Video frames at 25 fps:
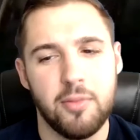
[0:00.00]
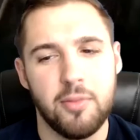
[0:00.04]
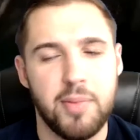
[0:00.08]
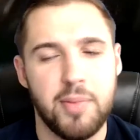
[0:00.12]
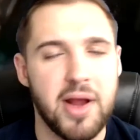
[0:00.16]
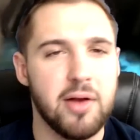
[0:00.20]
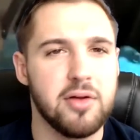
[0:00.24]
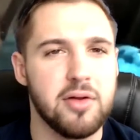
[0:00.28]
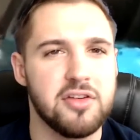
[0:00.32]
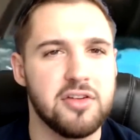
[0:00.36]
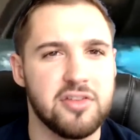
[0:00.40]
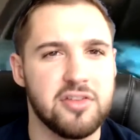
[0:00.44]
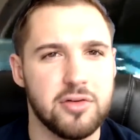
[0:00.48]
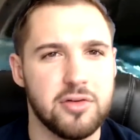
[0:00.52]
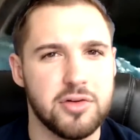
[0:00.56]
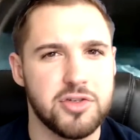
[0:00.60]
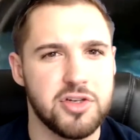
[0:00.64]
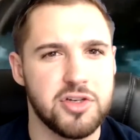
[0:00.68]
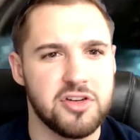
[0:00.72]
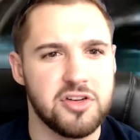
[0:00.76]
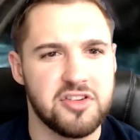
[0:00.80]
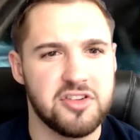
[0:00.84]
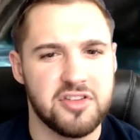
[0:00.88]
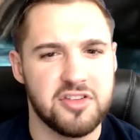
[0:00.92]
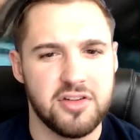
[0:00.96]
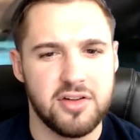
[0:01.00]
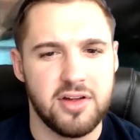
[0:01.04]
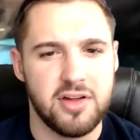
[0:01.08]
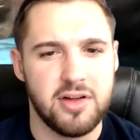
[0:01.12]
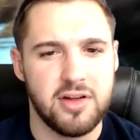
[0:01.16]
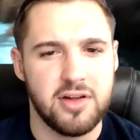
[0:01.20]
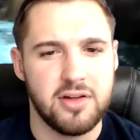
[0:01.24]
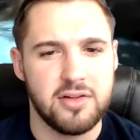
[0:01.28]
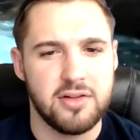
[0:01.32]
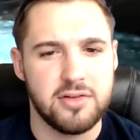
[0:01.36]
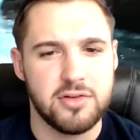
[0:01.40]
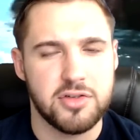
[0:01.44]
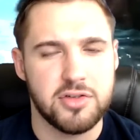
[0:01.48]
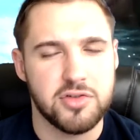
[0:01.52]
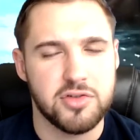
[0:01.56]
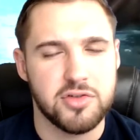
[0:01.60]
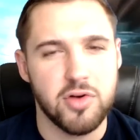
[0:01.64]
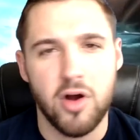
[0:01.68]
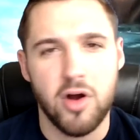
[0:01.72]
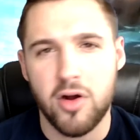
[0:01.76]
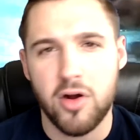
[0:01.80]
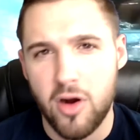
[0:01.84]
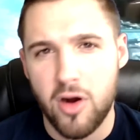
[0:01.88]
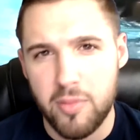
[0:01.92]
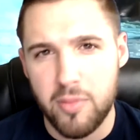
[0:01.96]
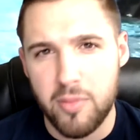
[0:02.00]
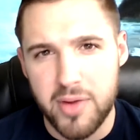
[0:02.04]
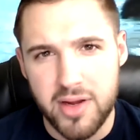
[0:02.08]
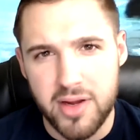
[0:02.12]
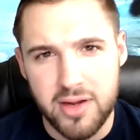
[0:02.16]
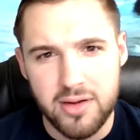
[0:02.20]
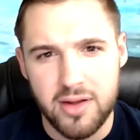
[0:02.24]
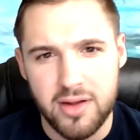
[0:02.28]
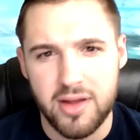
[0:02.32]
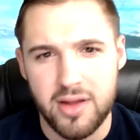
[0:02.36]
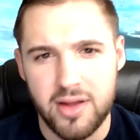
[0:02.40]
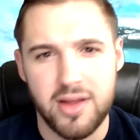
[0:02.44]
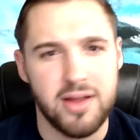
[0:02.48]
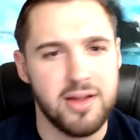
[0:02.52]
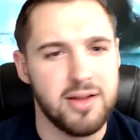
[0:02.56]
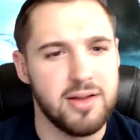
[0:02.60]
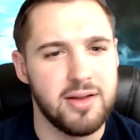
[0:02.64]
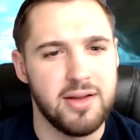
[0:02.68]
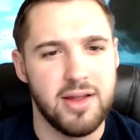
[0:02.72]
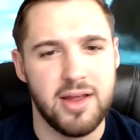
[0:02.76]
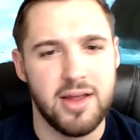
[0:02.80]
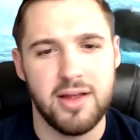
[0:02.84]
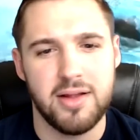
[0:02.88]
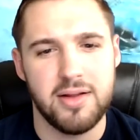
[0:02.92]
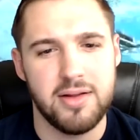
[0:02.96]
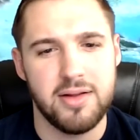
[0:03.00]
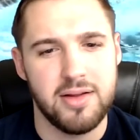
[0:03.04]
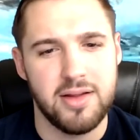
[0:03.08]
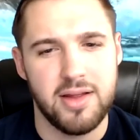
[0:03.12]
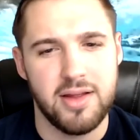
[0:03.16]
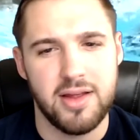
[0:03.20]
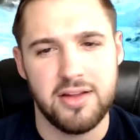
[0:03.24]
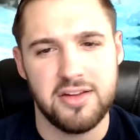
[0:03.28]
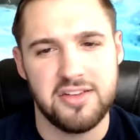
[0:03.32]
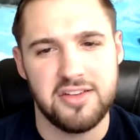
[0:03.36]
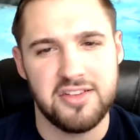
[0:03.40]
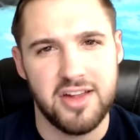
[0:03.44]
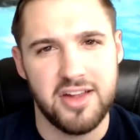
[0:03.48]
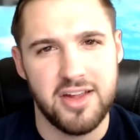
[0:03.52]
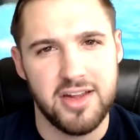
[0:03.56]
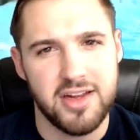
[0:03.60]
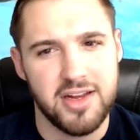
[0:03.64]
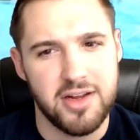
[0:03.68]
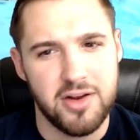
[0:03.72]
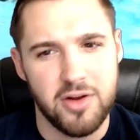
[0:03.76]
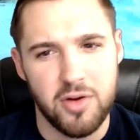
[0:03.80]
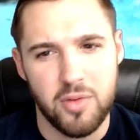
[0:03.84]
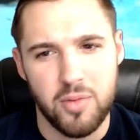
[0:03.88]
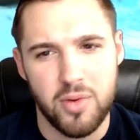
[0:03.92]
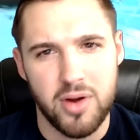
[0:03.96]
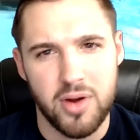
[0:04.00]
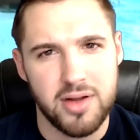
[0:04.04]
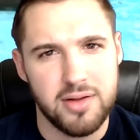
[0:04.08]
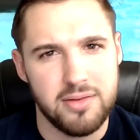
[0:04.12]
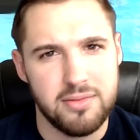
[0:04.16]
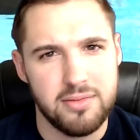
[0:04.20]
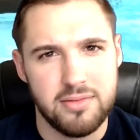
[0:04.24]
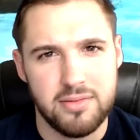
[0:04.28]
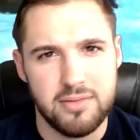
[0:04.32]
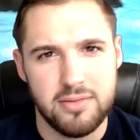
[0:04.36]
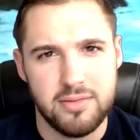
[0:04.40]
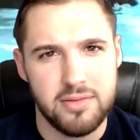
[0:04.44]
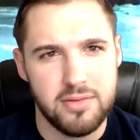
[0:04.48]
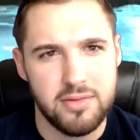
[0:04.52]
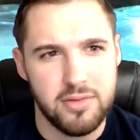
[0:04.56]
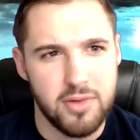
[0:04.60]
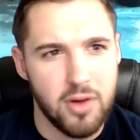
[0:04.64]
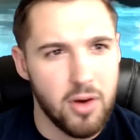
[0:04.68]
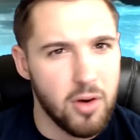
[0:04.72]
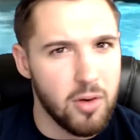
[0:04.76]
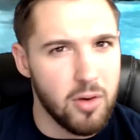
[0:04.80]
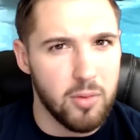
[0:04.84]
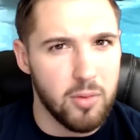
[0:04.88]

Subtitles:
parents are just strong-arming and saying, you know what, no,